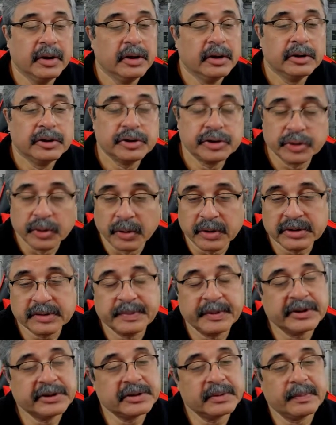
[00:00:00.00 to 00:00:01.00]
shorter
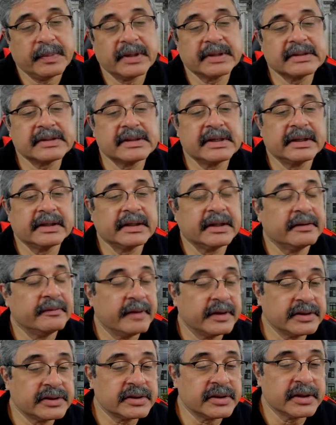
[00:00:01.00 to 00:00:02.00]
spatial pulse length and
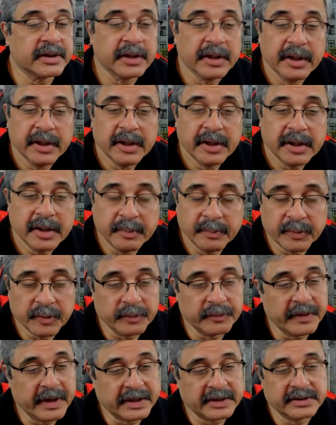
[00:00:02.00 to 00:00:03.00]
eventually
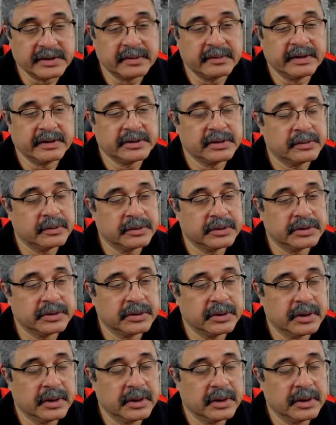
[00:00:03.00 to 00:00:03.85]
improved axial resolution.